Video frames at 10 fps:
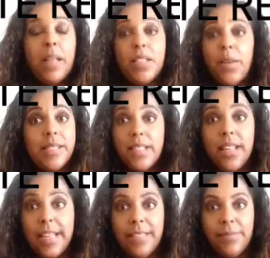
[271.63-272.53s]
So it's
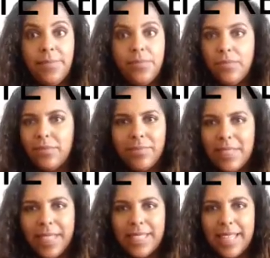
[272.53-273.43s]
good.
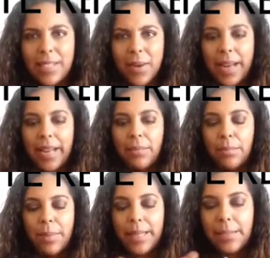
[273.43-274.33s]
It tastes great,
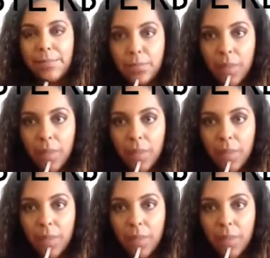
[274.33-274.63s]
but